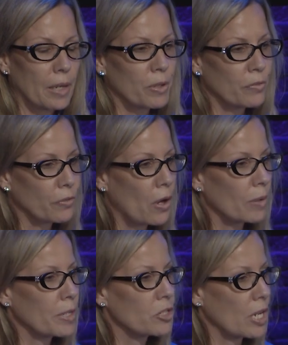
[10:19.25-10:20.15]
and we fought, and
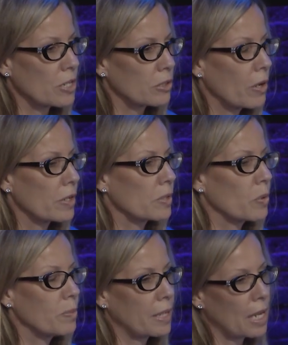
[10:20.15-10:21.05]
we changed laws, and we
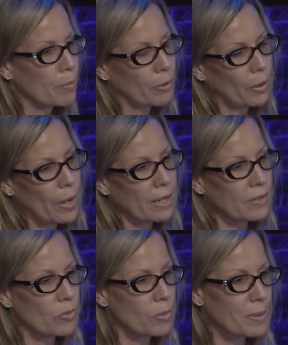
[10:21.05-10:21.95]
became proactive,
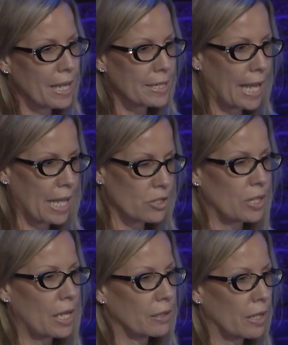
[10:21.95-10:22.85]
and we began to
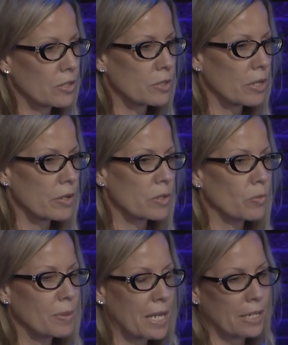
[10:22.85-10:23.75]
educate legislators, and
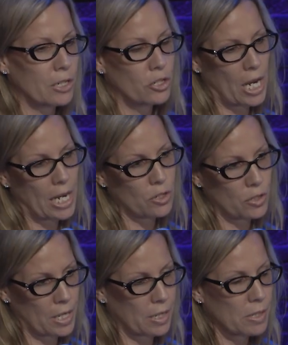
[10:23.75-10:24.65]
we began to change
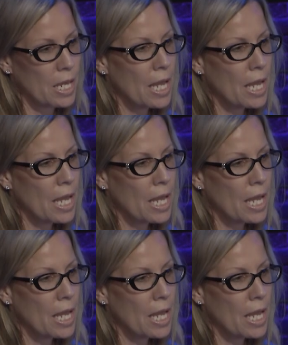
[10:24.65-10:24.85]
things.